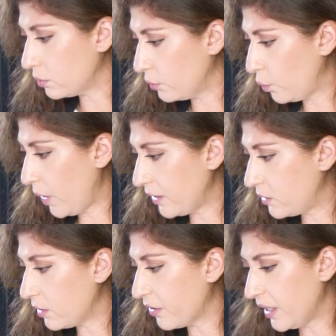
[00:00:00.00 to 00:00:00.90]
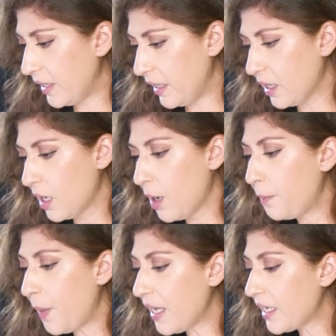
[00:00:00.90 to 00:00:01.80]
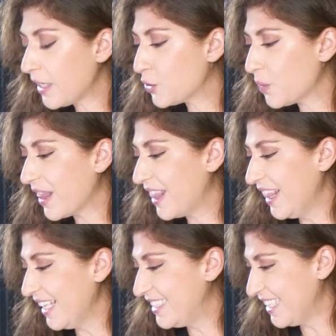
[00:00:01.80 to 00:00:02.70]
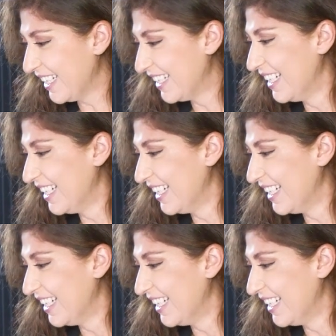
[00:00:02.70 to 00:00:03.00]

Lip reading: what? Really? Pyrex with lid?